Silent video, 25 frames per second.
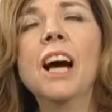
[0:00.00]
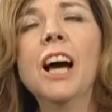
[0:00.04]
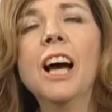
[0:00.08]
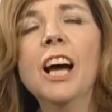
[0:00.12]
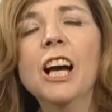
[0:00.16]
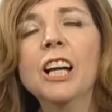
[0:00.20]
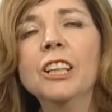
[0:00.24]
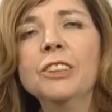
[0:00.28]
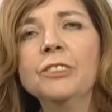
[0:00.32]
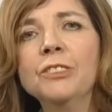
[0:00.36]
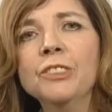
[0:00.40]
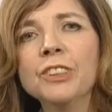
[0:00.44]

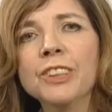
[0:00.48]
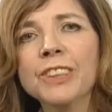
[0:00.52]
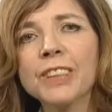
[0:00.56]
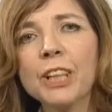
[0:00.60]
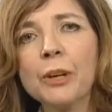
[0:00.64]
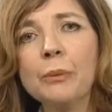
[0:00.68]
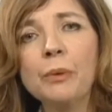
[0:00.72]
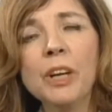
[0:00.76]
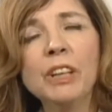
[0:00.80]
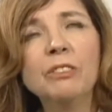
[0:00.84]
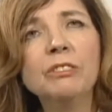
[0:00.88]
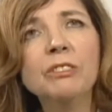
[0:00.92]
And
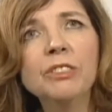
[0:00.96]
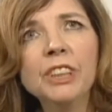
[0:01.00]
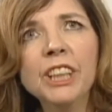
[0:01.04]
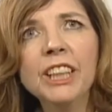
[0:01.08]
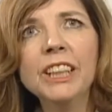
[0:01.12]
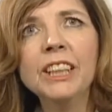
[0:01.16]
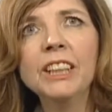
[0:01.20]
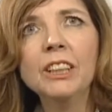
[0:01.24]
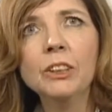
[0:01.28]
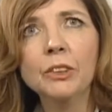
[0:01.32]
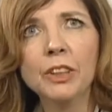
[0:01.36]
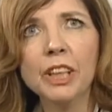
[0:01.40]
so we're
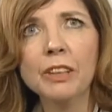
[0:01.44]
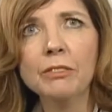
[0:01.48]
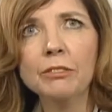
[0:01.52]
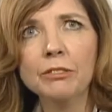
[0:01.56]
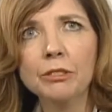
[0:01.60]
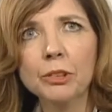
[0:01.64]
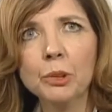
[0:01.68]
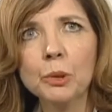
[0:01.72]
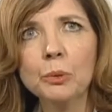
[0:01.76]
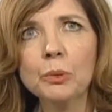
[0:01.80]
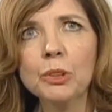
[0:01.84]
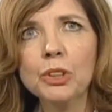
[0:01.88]
really
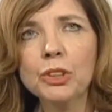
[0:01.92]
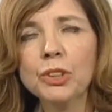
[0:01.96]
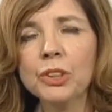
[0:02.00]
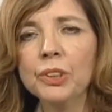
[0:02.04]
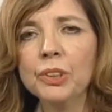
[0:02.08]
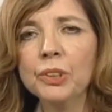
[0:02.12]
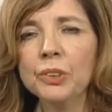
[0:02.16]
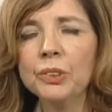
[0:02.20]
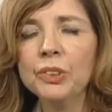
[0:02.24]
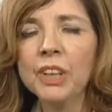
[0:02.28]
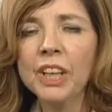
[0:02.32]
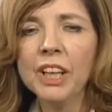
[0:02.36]
looking forward
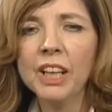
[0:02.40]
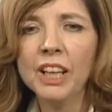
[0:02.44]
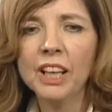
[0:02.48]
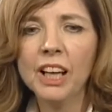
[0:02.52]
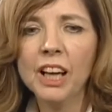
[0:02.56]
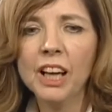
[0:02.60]
to